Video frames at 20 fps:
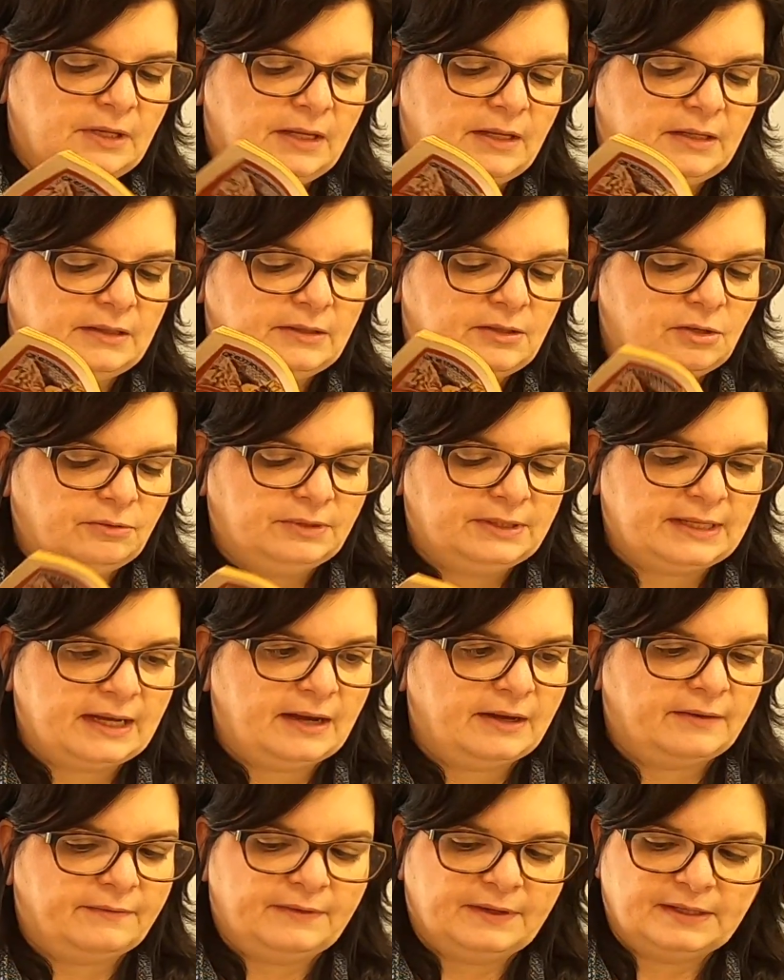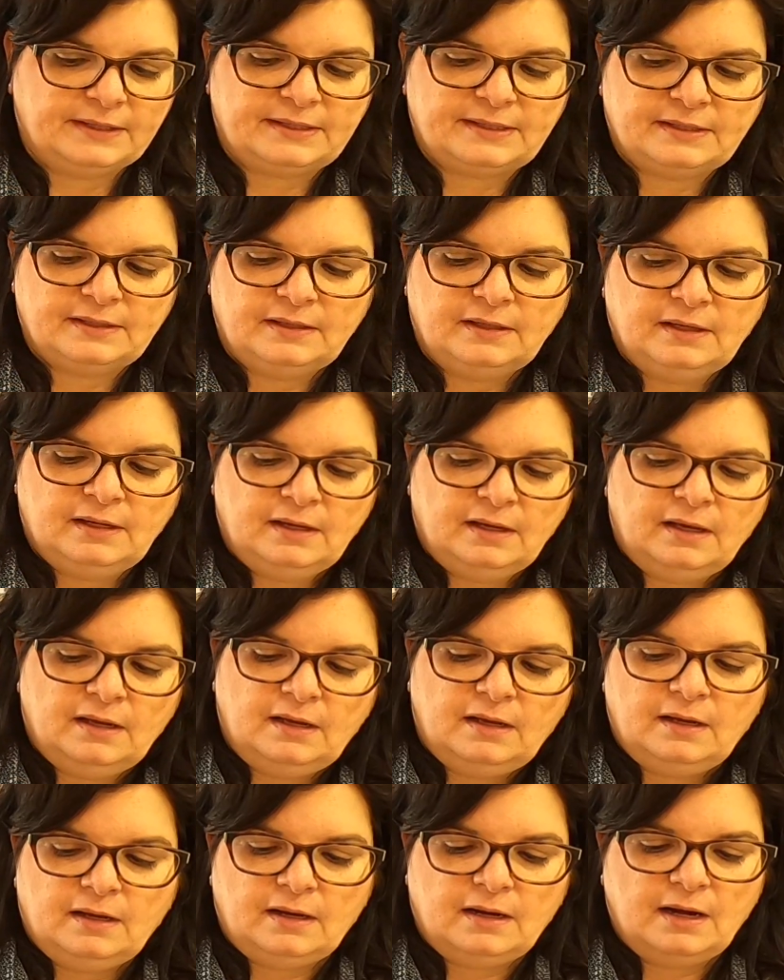and notes out of this.
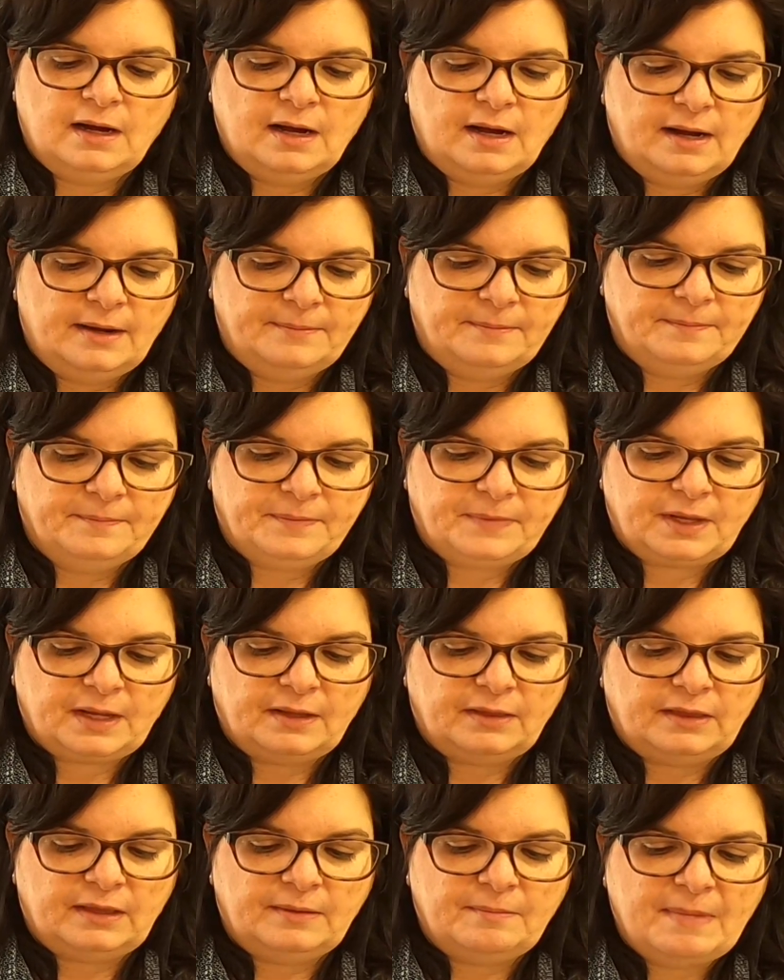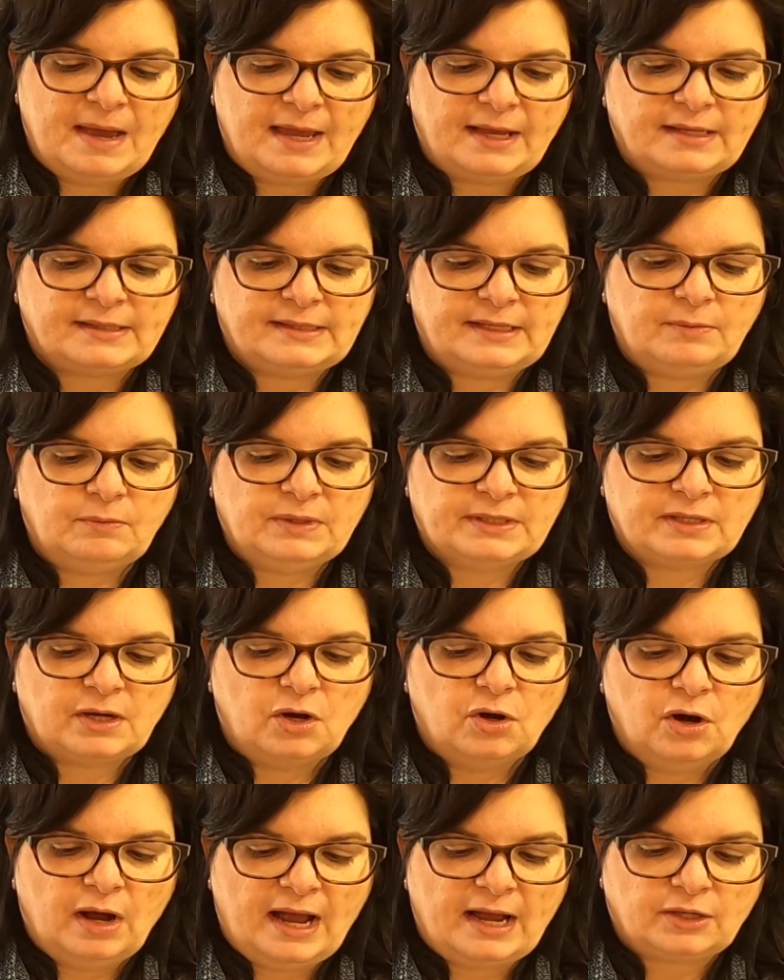The magazine was
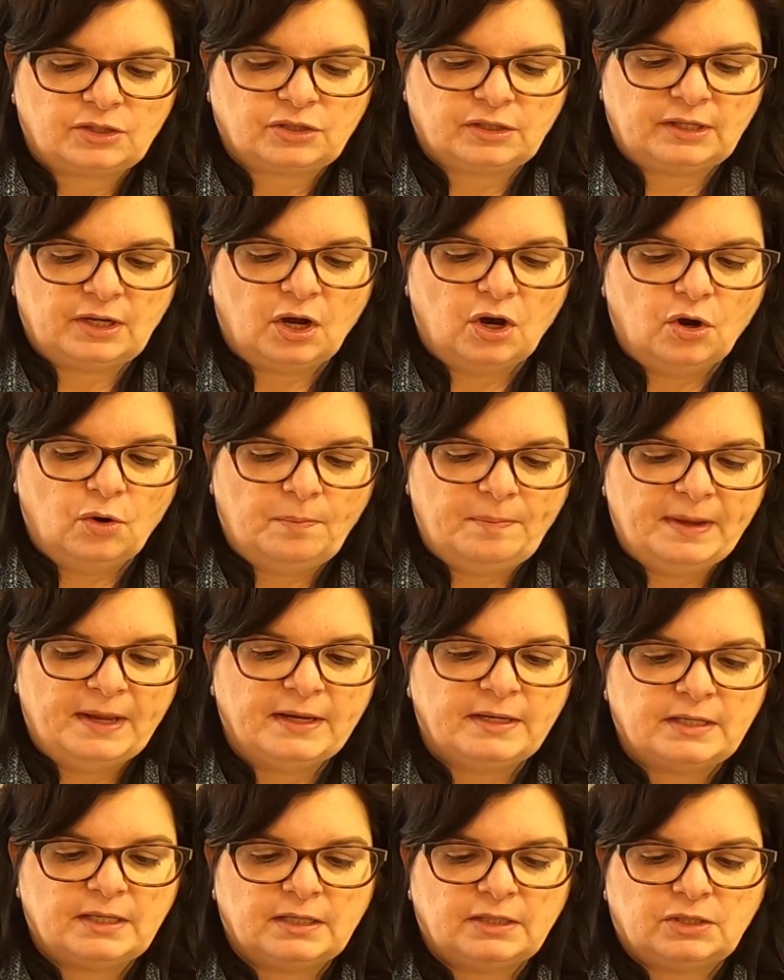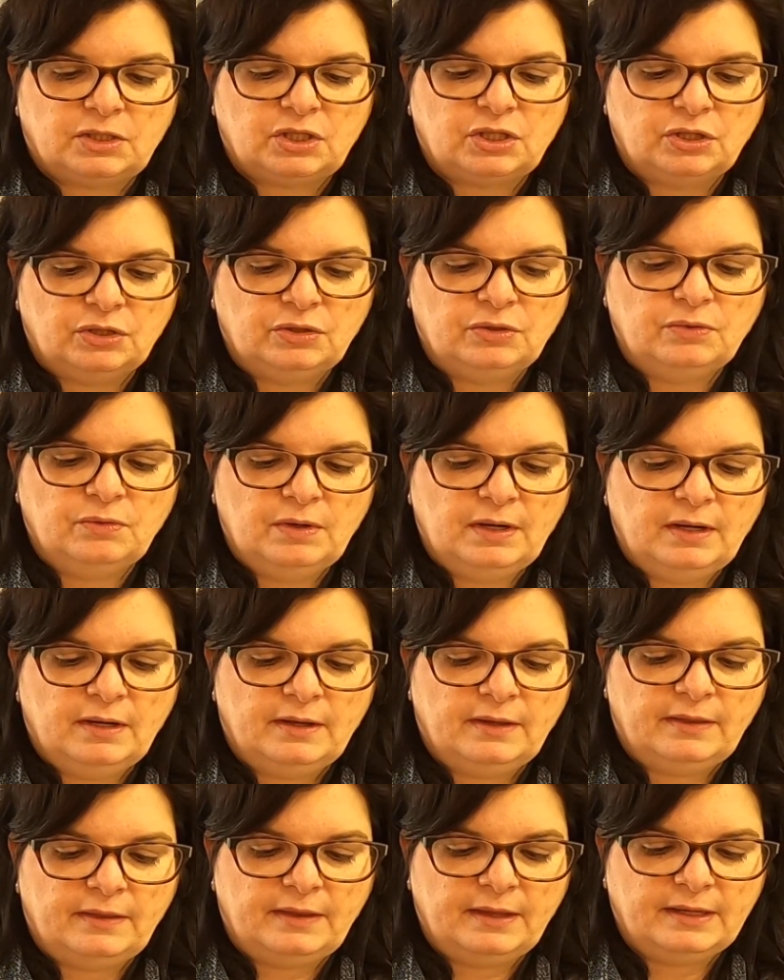actually opened to
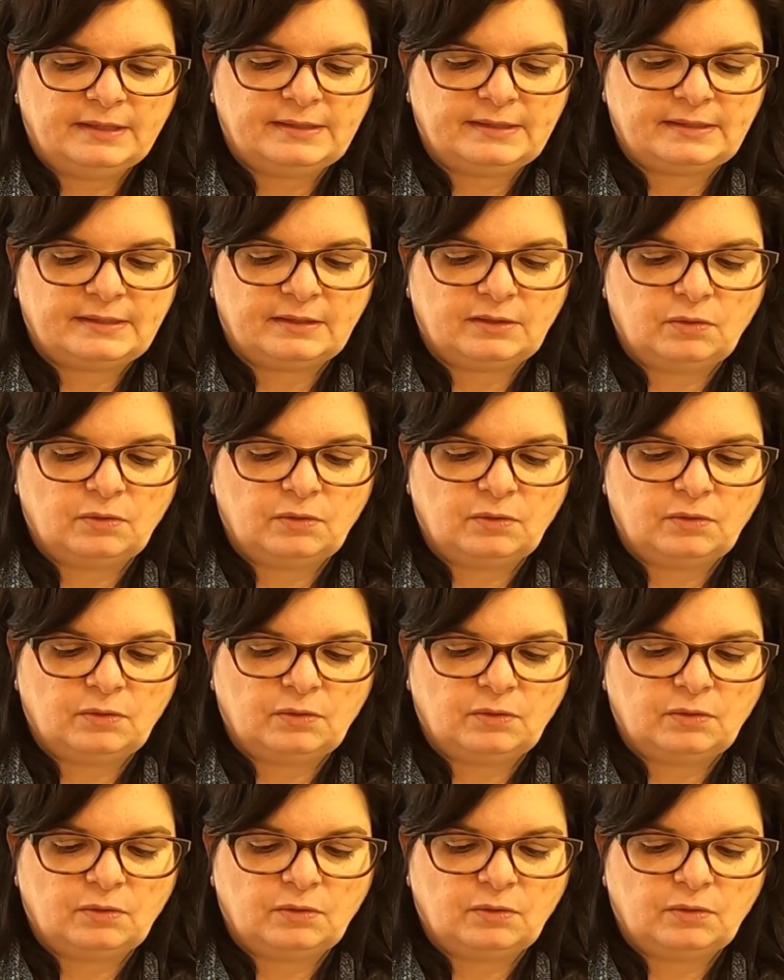this